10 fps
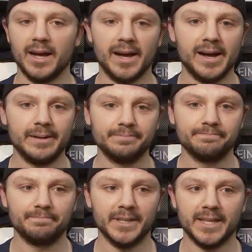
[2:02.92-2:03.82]

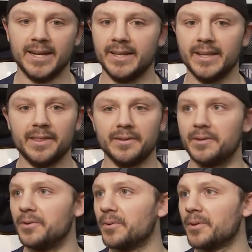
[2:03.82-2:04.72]
But that had
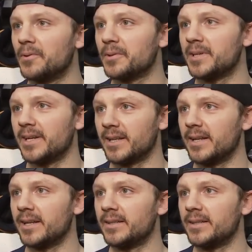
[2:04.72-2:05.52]
nothing to do with goaltending.